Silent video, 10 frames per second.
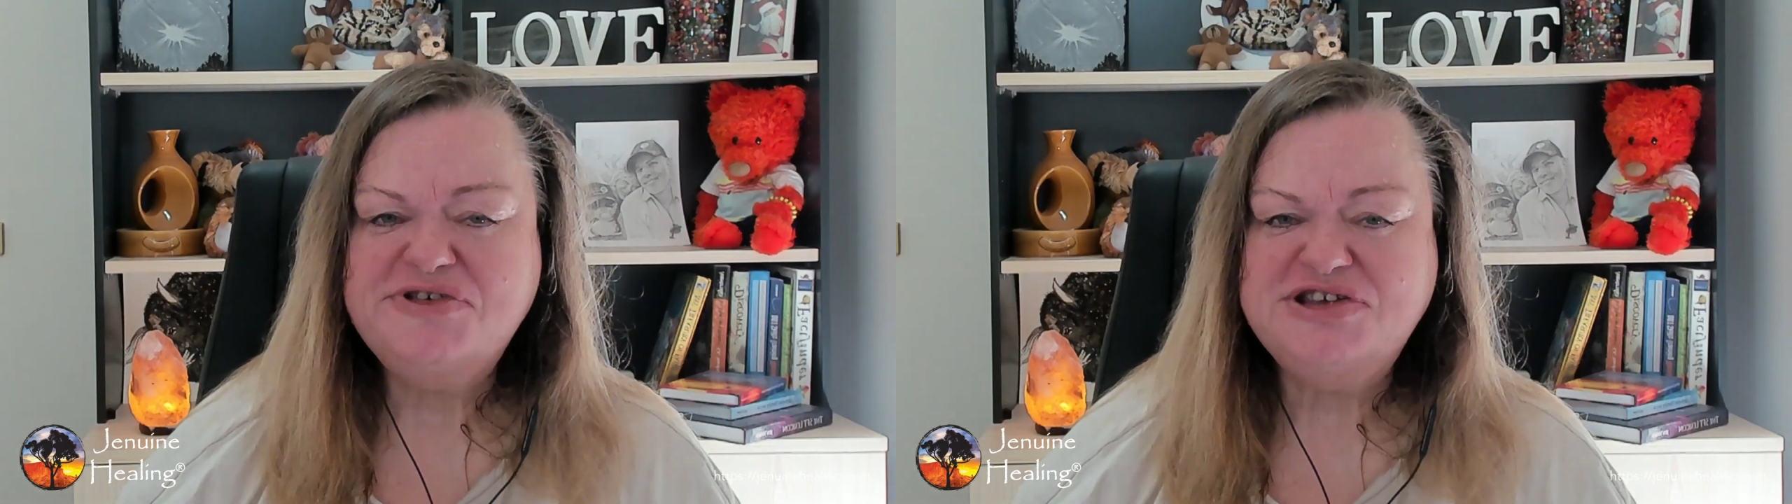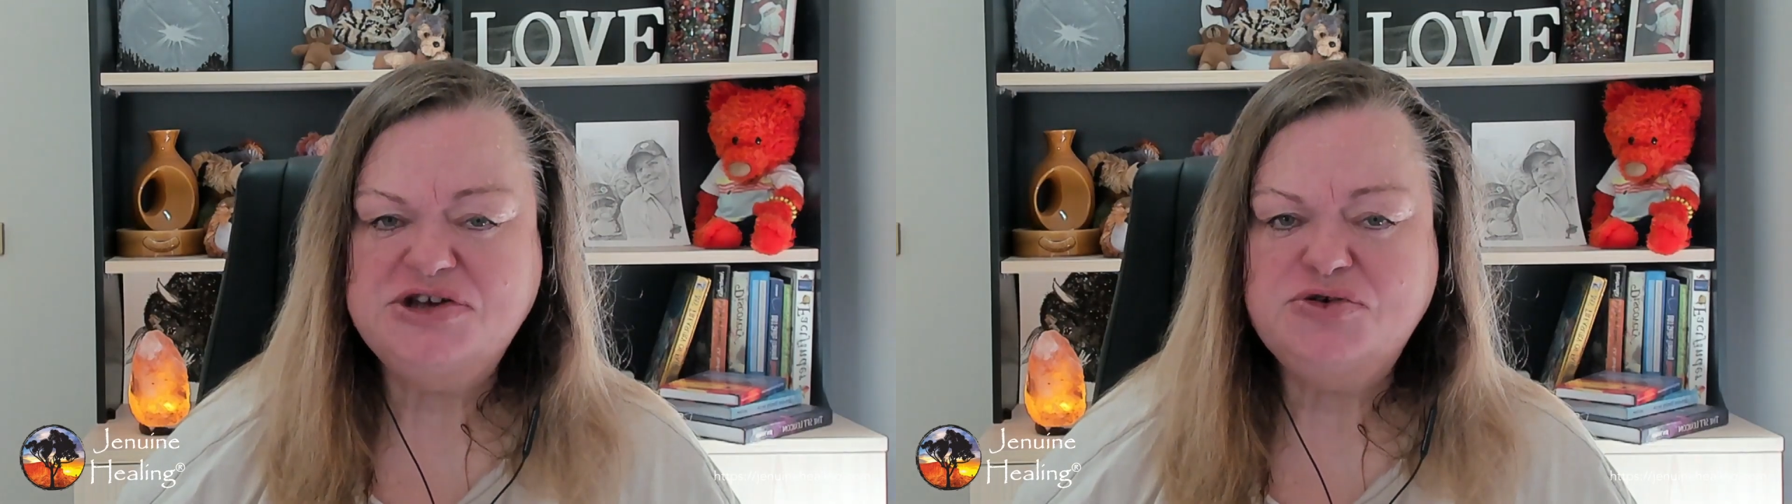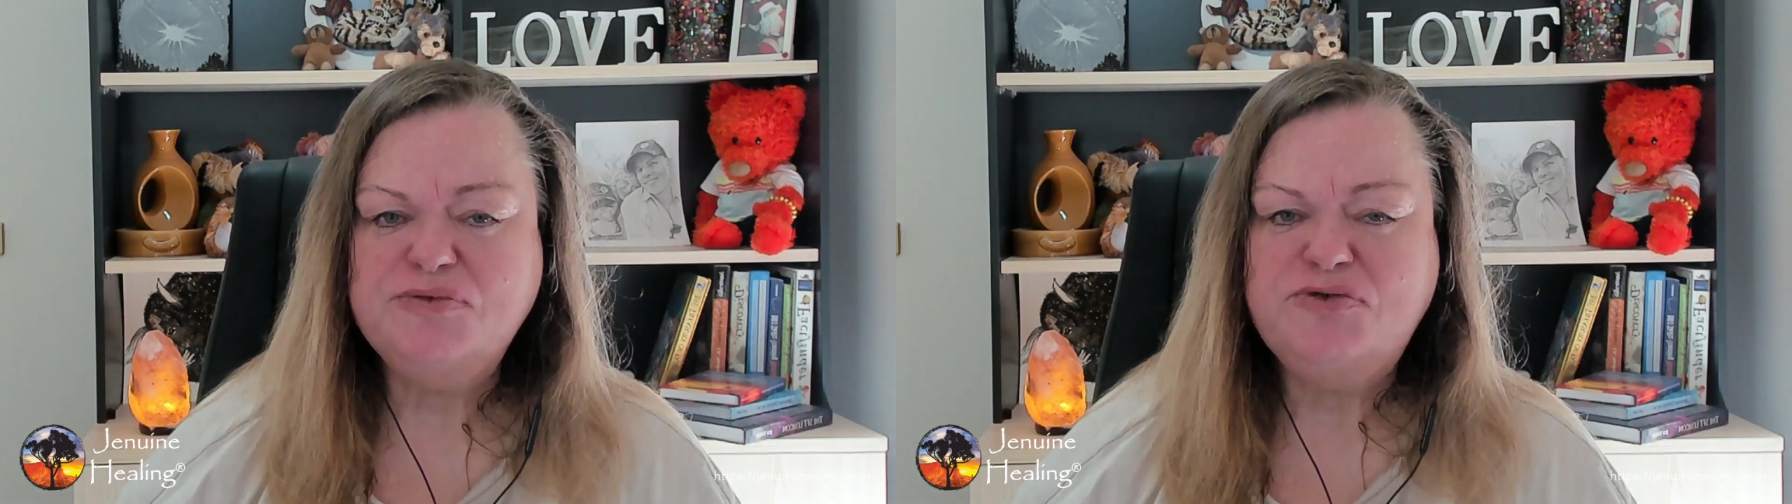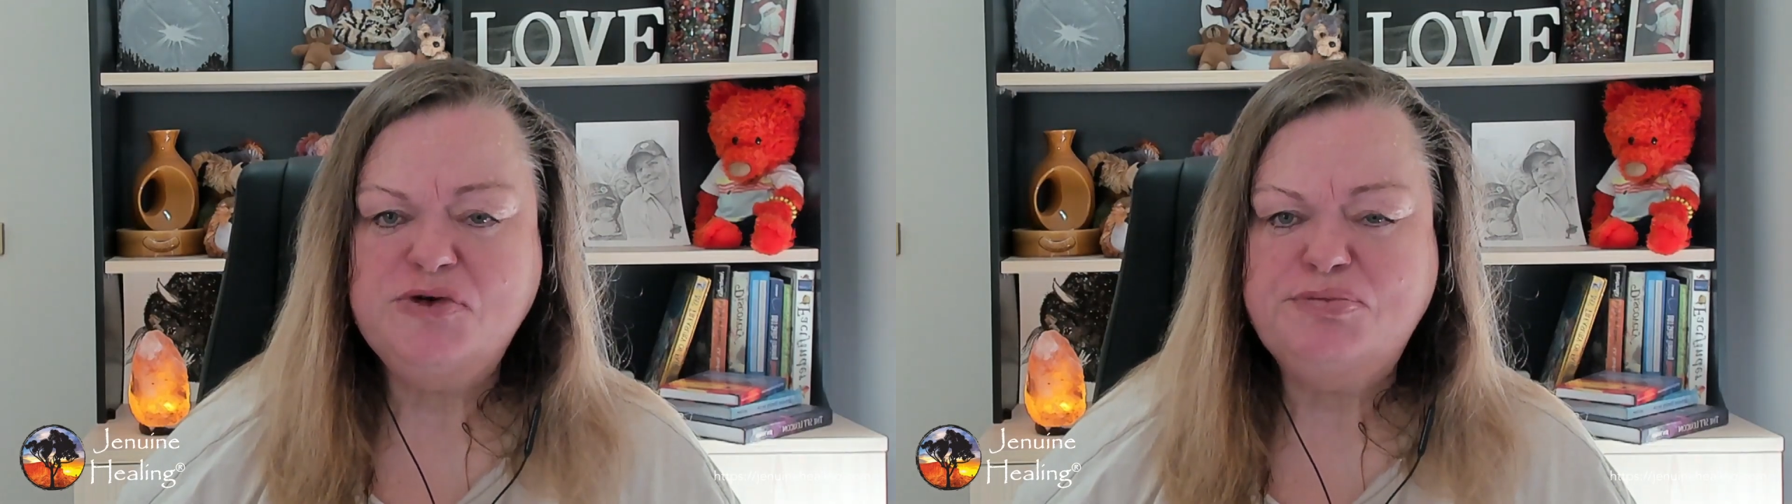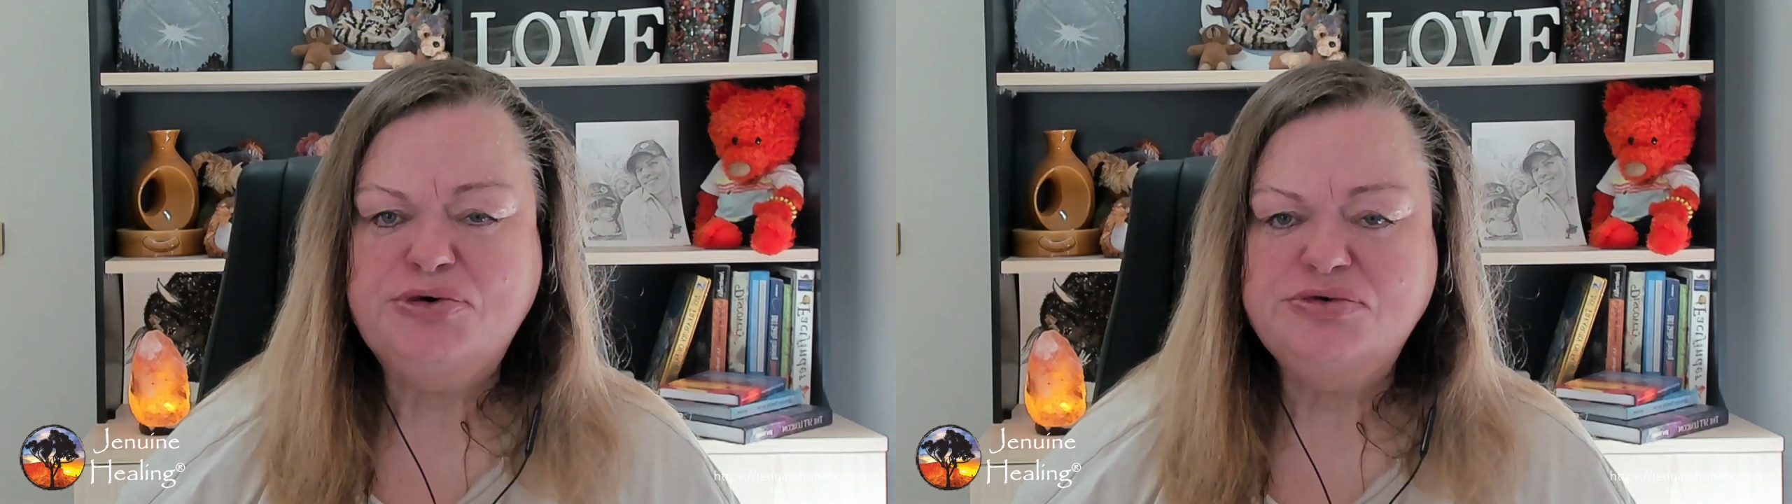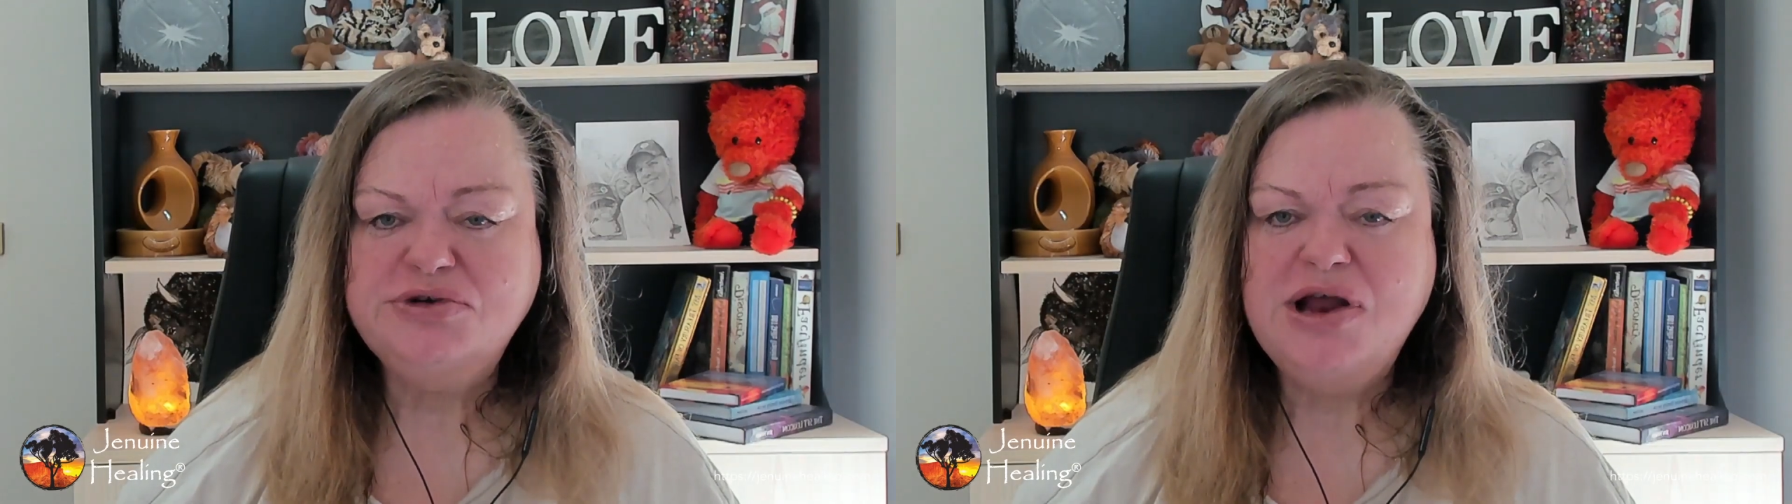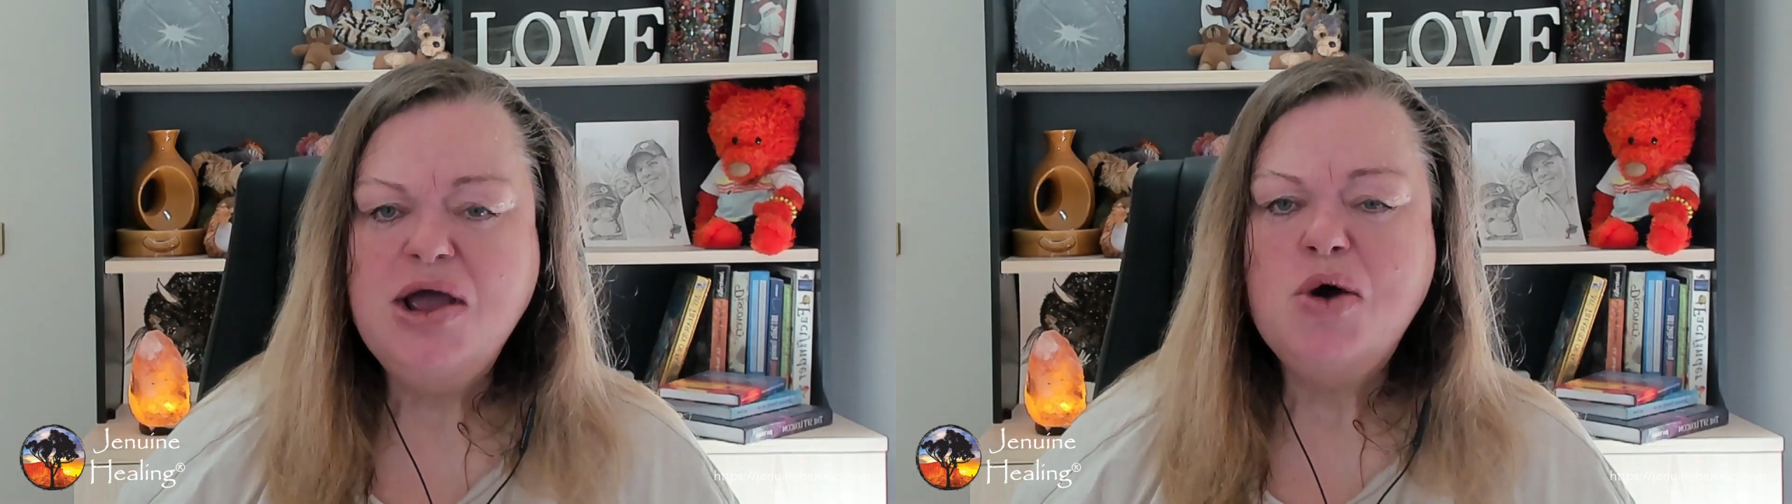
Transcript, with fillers: Syndrome for Putin